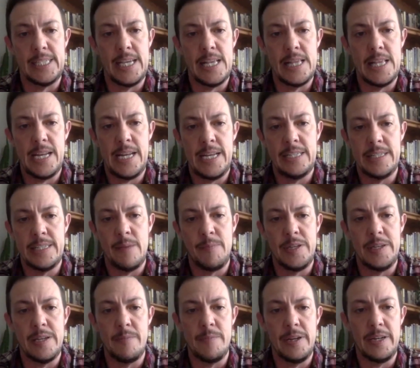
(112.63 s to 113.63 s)
and the AIDS
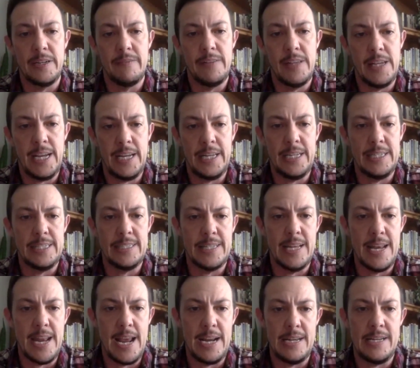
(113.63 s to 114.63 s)
epidemic of the 80s
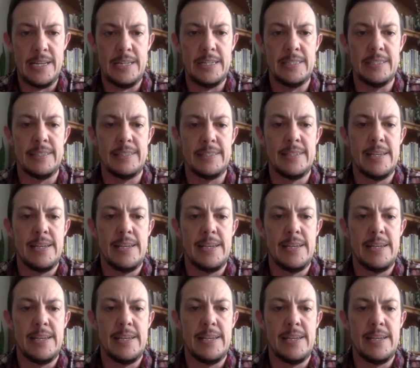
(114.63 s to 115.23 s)
and 90s